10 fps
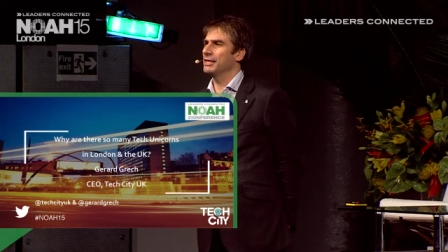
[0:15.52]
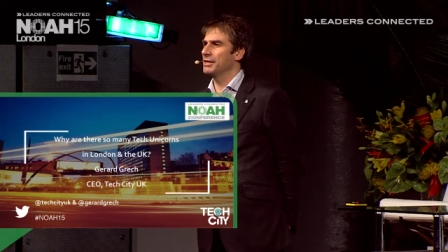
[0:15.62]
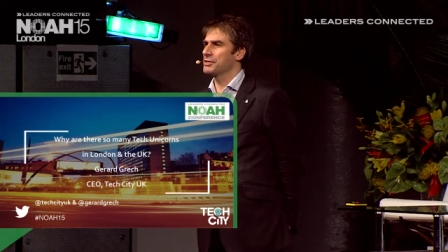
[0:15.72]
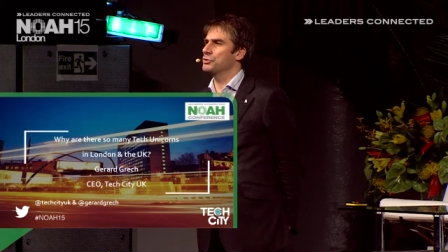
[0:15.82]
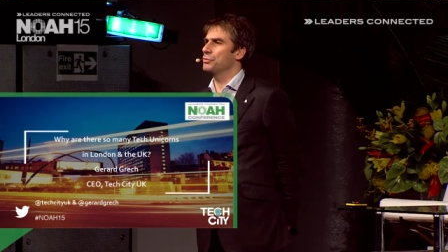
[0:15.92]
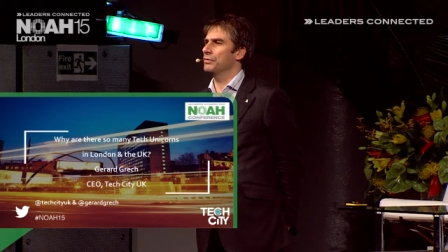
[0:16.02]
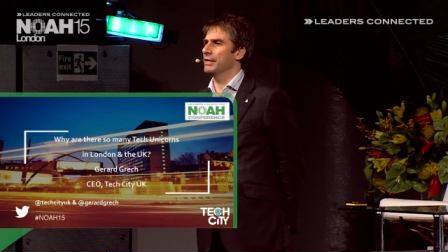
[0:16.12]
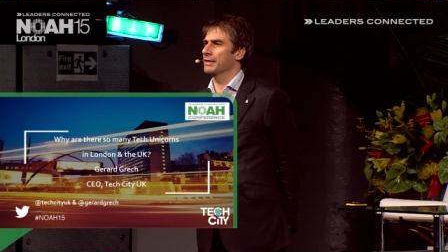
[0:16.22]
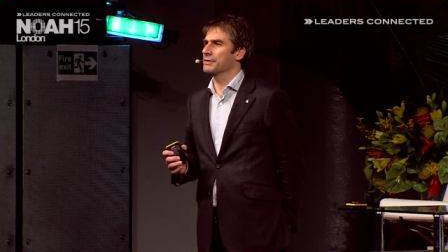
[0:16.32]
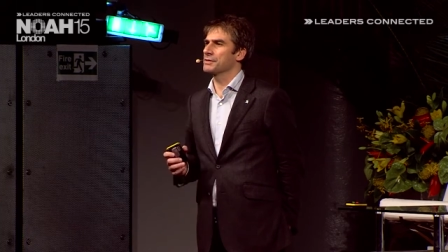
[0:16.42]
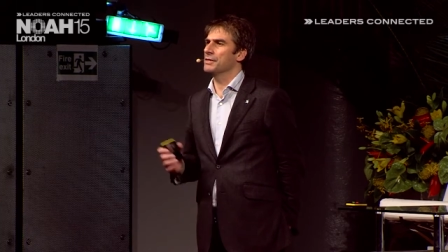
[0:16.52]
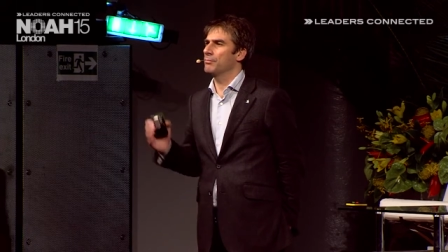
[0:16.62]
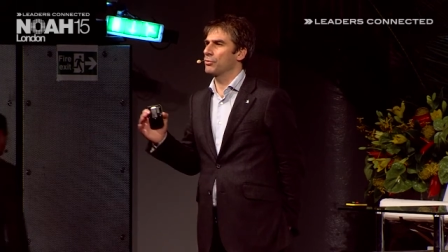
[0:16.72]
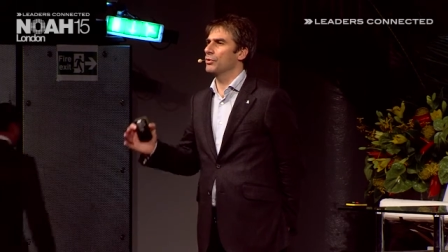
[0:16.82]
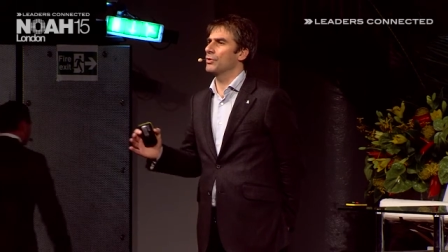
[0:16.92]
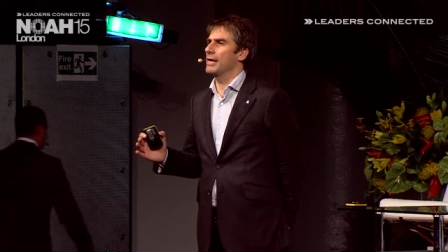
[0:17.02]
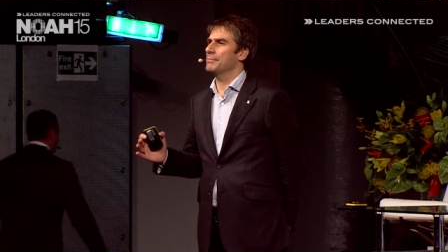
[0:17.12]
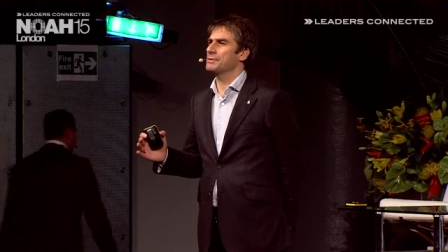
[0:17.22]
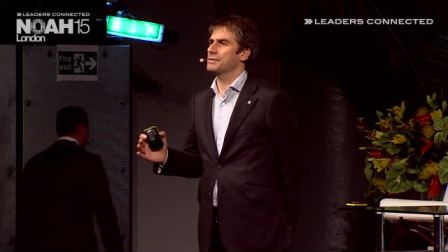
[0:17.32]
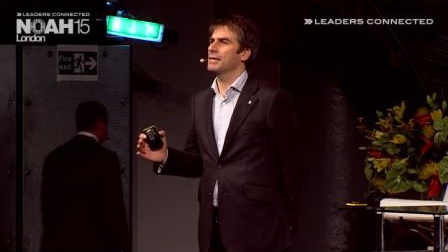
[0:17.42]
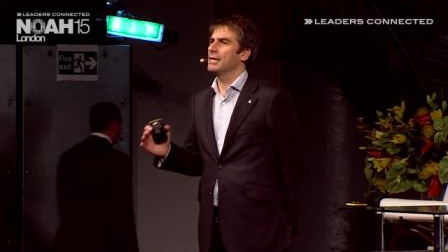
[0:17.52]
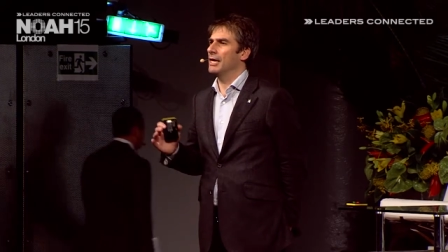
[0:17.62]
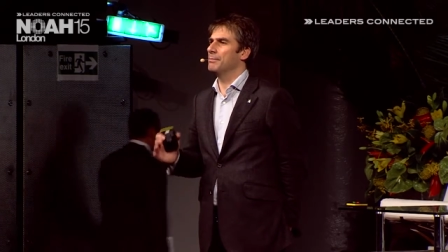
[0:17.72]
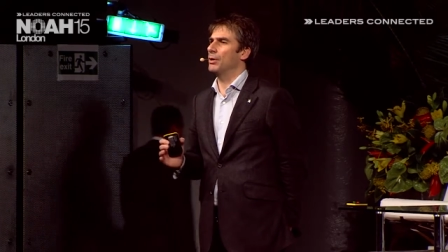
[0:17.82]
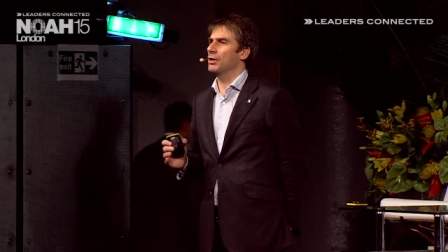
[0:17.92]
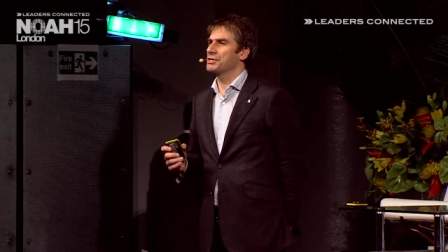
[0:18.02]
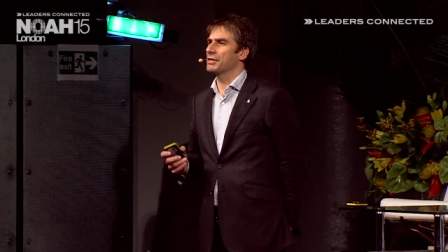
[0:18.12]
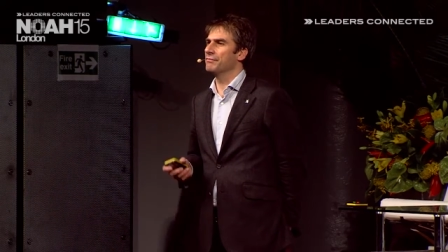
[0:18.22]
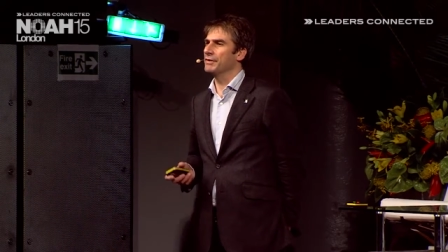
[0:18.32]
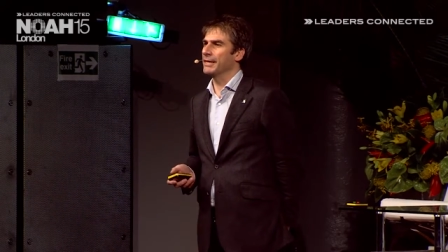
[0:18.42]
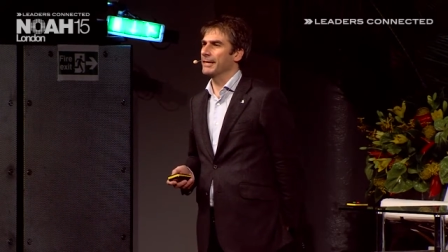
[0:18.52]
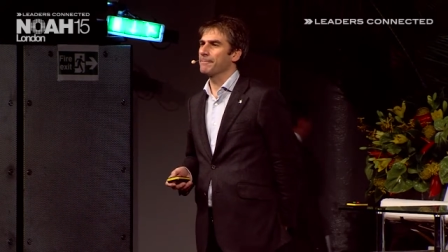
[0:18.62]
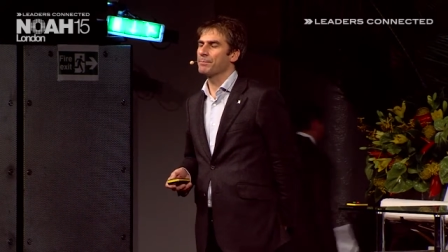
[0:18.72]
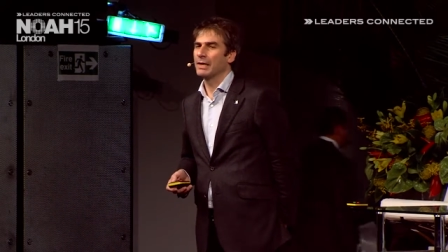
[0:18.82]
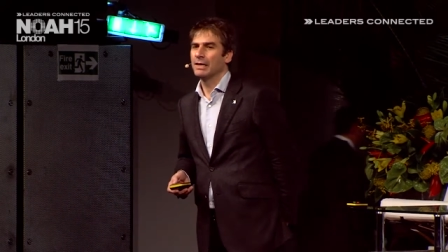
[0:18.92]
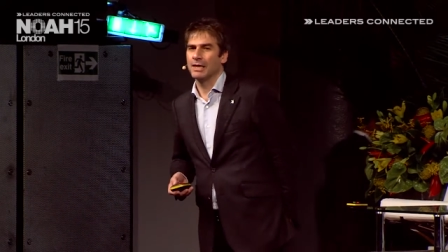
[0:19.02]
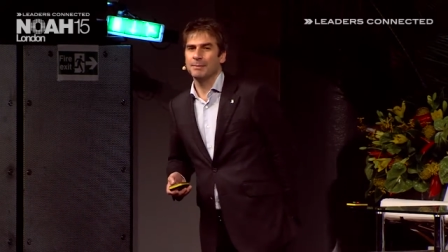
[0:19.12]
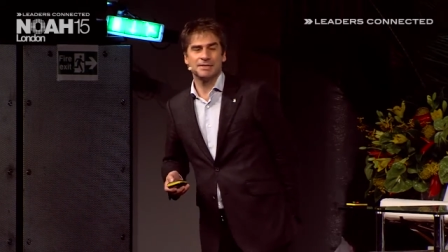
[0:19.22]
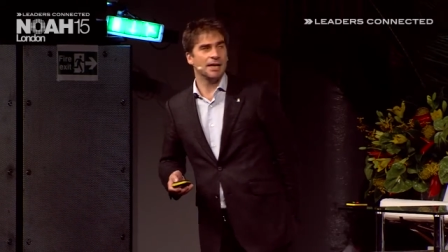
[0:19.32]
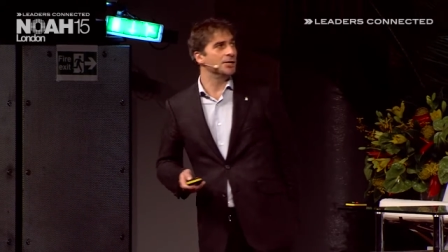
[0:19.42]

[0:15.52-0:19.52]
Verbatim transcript: that does two things, programs and policy convening. Let me tell